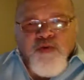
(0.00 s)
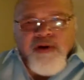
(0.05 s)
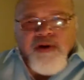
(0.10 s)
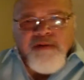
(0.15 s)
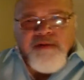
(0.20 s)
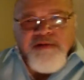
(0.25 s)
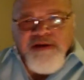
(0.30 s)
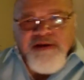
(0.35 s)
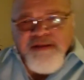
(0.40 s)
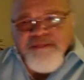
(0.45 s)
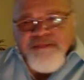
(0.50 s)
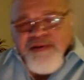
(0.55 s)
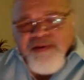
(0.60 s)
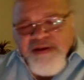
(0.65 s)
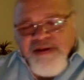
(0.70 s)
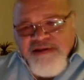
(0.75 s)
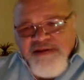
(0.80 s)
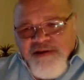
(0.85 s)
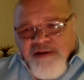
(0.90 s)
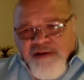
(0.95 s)
of the
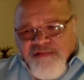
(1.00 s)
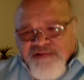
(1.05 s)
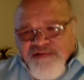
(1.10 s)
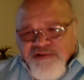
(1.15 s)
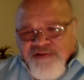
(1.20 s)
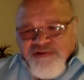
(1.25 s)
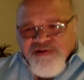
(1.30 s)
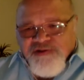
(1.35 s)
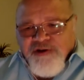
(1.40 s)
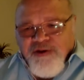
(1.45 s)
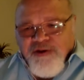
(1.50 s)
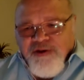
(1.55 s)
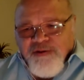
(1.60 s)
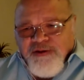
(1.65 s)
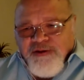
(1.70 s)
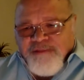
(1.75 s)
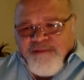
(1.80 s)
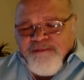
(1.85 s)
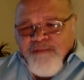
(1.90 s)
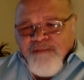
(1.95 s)
police officers, though,
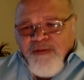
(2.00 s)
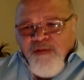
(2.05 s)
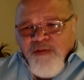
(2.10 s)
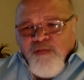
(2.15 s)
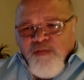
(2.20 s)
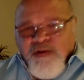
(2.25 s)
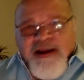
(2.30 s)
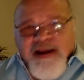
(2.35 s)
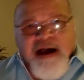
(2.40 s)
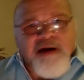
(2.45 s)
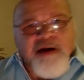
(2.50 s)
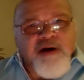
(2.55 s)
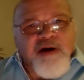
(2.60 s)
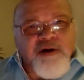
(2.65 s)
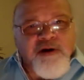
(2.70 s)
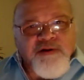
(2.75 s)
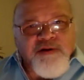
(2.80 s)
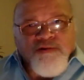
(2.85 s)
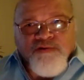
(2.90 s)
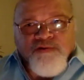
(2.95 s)
that went out on
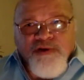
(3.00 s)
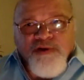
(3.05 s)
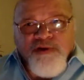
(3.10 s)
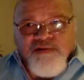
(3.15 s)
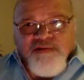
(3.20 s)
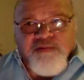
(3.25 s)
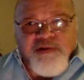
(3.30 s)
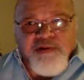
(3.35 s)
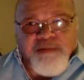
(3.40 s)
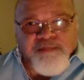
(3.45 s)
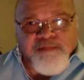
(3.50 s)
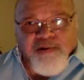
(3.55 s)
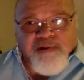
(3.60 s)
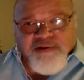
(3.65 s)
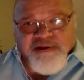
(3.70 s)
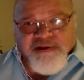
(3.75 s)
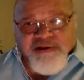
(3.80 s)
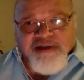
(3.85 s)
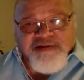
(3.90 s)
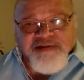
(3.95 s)
the streets with the
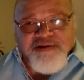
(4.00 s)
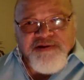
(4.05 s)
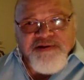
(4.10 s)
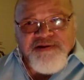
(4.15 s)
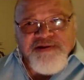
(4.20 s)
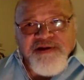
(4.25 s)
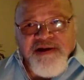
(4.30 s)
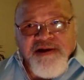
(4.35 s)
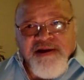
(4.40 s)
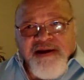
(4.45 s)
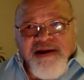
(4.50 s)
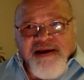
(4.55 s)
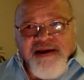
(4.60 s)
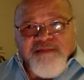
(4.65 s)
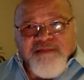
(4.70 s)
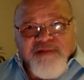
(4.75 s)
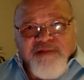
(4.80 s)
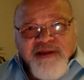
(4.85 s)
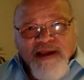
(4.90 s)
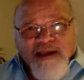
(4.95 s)
protesters, and
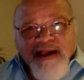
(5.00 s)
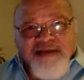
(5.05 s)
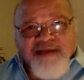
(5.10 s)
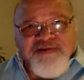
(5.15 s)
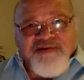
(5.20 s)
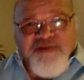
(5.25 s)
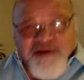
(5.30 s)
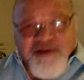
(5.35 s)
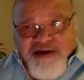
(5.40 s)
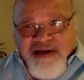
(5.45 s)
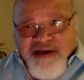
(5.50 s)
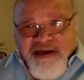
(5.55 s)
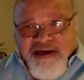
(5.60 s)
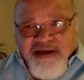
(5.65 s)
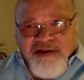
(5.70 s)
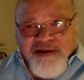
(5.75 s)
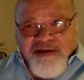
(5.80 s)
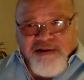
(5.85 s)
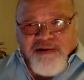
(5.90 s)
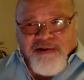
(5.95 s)
when they asked you to
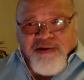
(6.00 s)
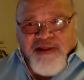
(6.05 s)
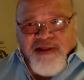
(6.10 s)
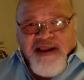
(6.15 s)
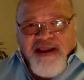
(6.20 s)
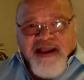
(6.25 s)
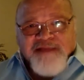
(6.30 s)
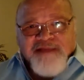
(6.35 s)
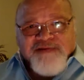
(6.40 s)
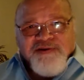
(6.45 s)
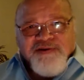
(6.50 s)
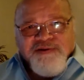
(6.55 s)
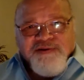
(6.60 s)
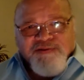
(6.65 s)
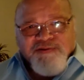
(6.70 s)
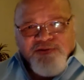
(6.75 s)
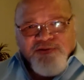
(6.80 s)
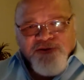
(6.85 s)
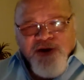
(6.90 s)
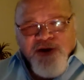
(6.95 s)
kneel or they asked you
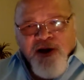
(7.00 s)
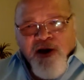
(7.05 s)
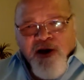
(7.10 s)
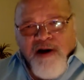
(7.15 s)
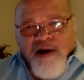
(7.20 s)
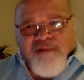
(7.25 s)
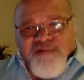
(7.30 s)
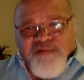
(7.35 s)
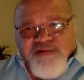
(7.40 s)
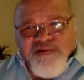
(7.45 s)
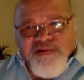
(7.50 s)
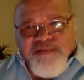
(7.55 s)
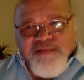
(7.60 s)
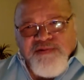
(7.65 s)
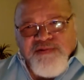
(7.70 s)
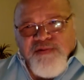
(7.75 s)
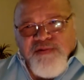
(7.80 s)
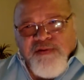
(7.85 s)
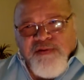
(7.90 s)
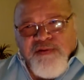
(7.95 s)
to offer some
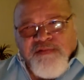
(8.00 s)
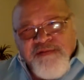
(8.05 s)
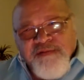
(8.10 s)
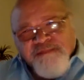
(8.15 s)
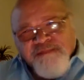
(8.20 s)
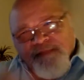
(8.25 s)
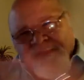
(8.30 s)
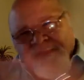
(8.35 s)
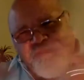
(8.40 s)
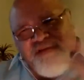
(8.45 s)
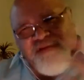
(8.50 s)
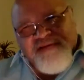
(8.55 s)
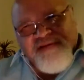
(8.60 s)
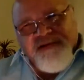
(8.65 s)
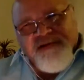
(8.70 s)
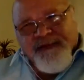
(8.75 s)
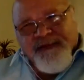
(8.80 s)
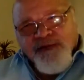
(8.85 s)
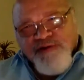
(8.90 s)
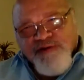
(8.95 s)
sort of
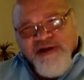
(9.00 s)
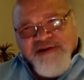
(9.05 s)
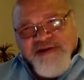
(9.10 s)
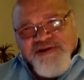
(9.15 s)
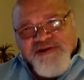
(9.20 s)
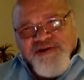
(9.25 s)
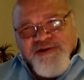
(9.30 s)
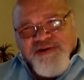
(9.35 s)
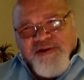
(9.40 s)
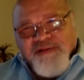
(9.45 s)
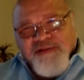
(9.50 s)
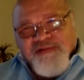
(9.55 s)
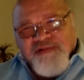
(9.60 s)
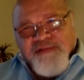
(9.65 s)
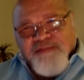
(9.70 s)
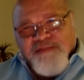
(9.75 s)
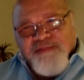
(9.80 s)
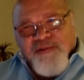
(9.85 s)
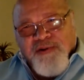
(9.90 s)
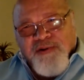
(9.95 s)
visible gesture of
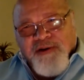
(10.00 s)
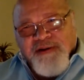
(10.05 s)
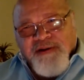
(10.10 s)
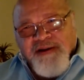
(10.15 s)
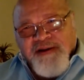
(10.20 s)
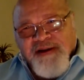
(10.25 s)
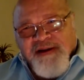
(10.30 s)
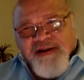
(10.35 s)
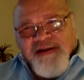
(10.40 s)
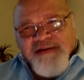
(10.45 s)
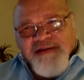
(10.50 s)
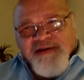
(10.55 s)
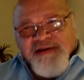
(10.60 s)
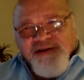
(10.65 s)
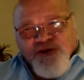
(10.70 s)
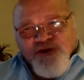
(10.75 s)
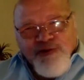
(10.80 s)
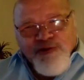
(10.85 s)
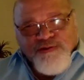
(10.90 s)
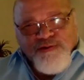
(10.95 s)
support, did
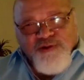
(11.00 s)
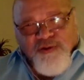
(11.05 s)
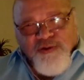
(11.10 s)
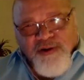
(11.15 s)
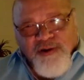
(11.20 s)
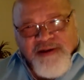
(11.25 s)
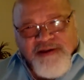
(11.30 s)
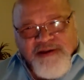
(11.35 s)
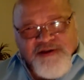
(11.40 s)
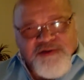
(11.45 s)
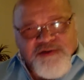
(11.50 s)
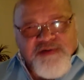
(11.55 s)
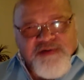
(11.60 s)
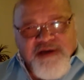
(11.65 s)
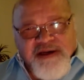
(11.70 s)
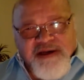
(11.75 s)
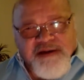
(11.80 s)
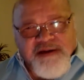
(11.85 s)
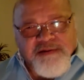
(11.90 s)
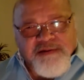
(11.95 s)
you join? Did you
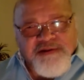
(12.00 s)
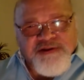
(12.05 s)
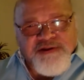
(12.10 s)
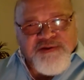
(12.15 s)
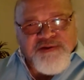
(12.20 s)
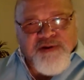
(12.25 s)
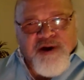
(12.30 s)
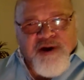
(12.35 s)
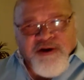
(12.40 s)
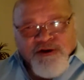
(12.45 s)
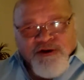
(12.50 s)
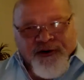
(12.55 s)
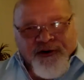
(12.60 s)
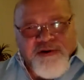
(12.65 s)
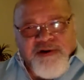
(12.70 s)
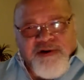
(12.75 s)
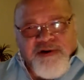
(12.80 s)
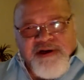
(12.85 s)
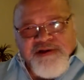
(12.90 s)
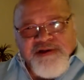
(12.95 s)
kneel? Did you
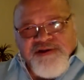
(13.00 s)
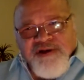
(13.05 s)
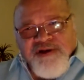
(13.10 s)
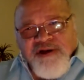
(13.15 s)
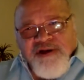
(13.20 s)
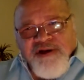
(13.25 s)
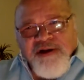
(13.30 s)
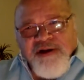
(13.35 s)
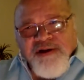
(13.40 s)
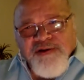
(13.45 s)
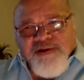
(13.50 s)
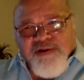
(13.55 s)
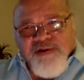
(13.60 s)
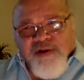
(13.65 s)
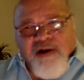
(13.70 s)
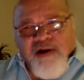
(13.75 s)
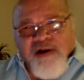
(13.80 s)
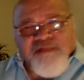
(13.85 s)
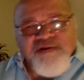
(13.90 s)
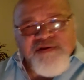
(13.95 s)
encourage your
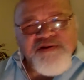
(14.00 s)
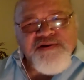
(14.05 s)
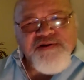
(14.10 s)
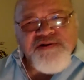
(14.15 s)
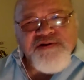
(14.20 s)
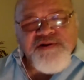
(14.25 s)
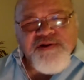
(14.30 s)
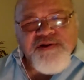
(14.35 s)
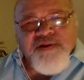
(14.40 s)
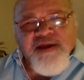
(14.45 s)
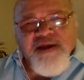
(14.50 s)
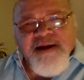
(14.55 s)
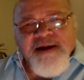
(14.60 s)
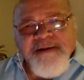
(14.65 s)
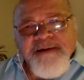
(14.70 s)
officers to do that?